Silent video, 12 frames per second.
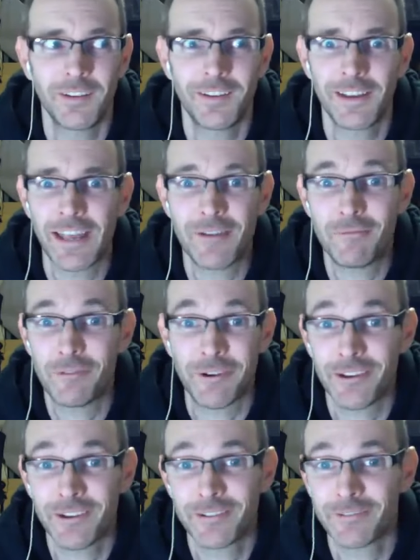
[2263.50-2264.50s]
ever.
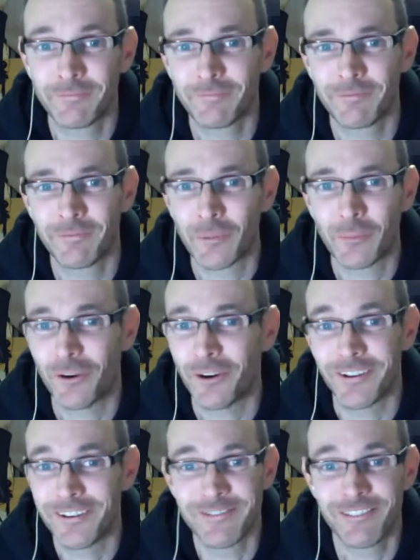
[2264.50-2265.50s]
Really? What,
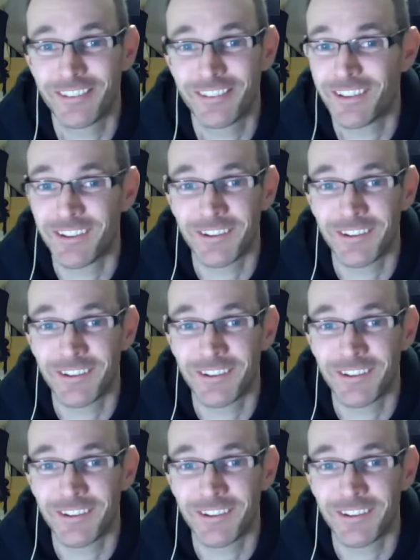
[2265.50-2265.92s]
no.